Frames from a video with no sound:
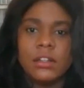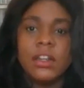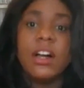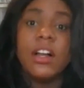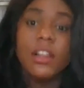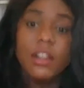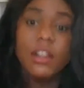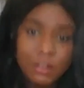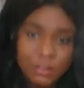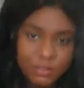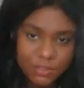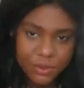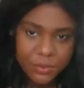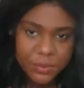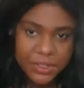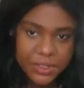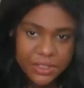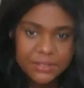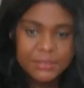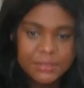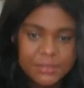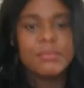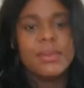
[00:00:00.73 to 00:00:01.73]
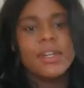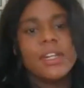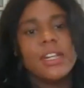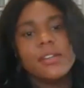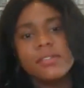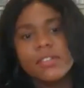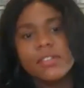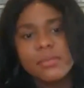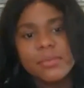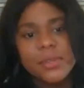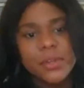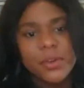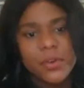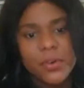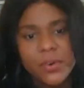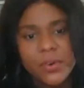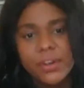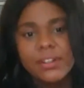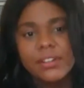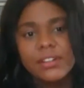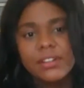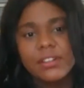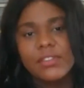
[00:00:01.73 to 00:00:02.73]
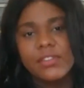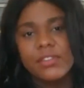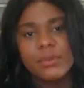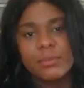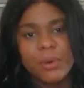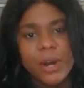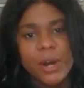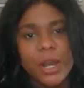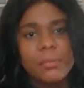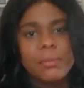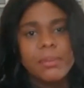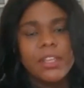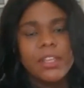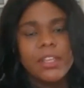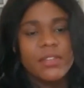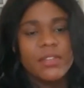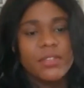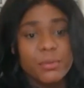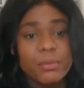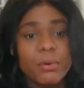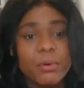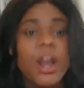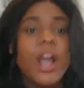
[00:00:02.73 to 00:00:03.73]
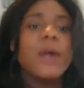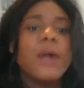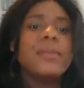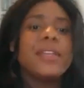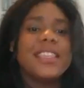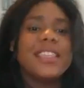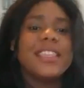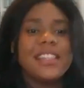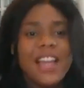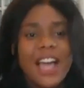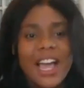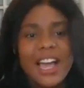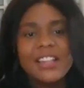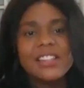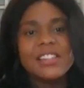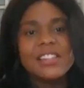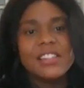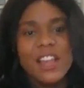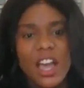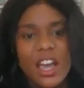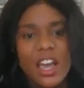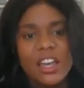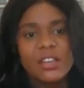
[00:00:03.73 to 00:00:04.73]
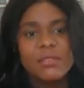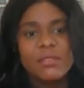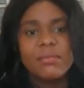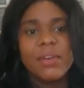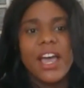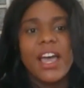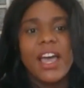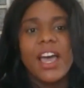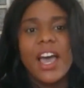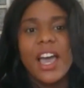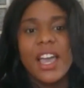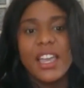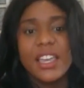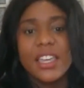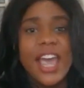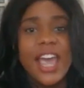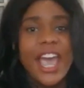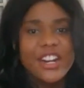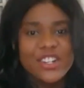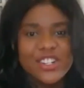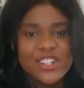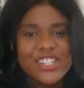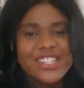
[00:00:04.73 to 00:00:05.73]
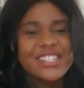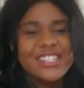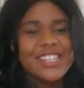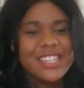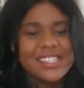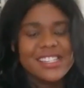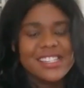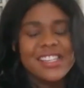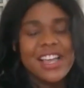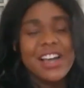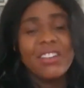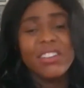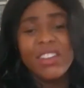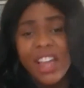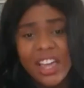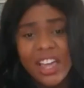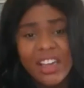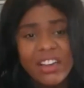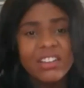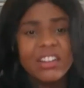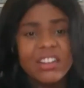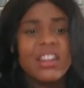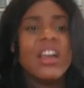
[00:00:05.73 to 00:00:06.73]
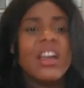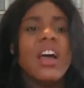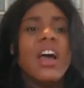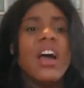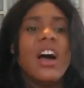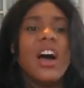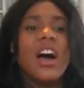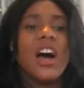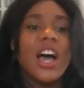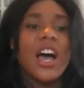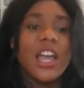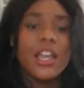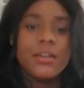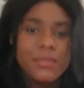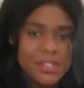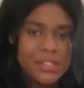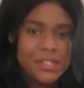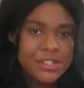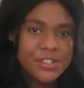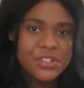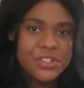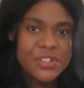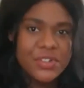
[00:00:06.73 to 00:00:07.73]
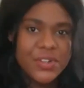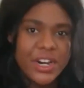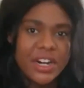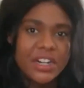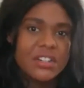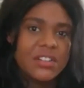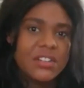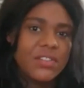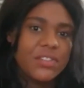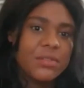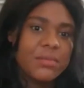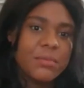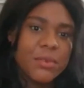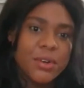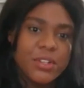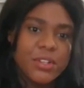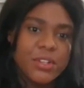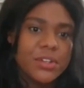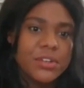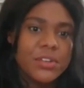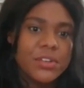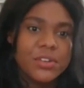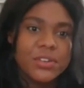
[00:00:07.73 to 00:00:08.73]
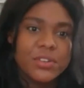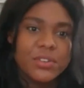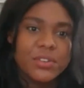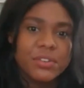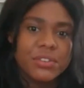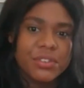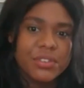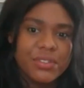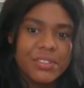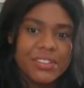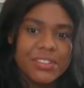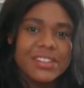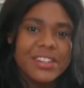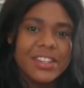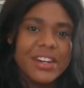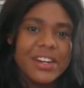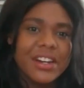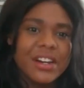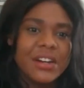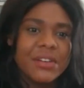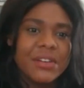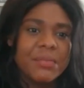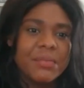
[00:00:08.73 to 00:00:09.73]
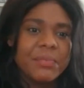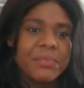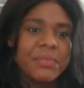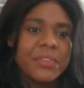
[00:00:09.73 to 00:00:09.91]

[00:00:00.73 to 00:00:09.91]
Hello, everyone. My name is Camille Horton, and for probably the last time, I can actually say this out loud. I am the student director of the Multicultural Student Center.